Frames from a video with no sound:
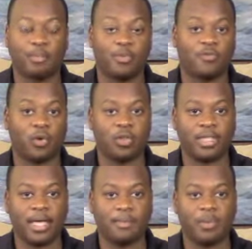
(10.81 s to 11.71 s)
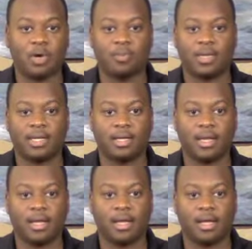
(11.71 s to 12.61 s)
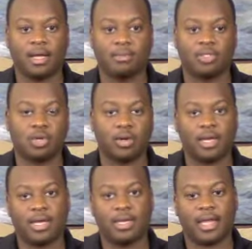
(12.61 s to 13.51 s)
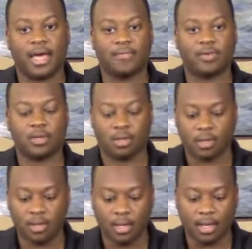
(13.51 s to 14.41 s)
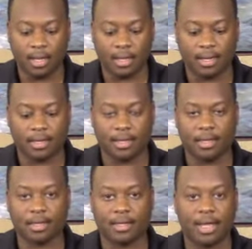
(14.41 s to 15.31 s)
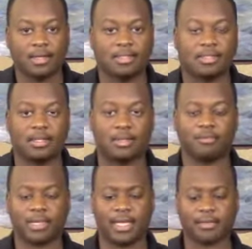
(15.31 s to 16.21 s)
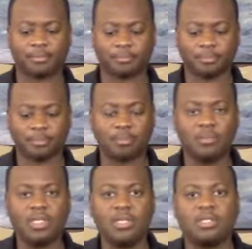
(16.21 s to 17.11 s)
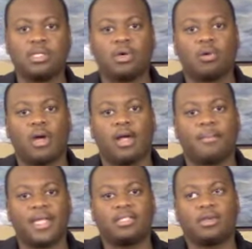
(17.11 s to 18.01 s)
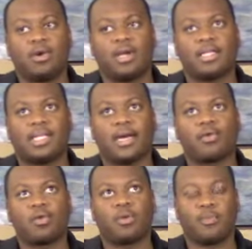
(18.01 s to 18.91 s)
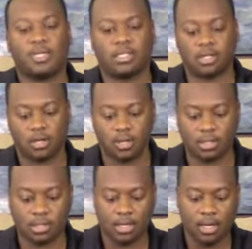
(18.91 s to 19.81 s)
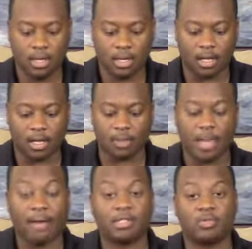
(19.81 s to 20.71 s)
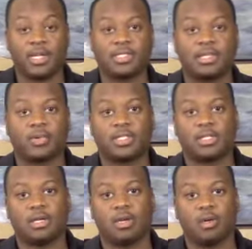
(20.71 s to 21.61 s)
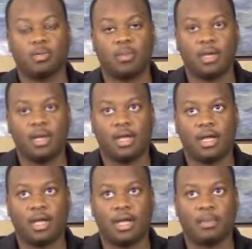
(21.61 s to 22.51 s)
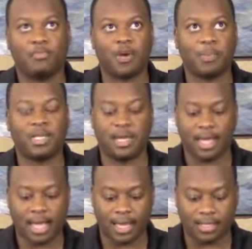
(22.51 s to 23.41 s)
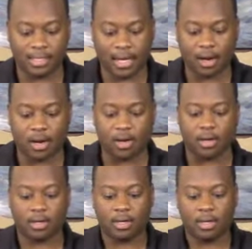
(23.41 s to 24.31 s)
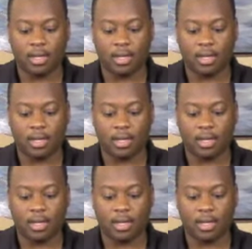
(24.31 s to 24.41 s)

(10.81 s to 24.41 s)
before that moment, during it, and after. And I'll just start with that. So, my story is I grew up in church. I was raised in a Christian home. From a young age, I heard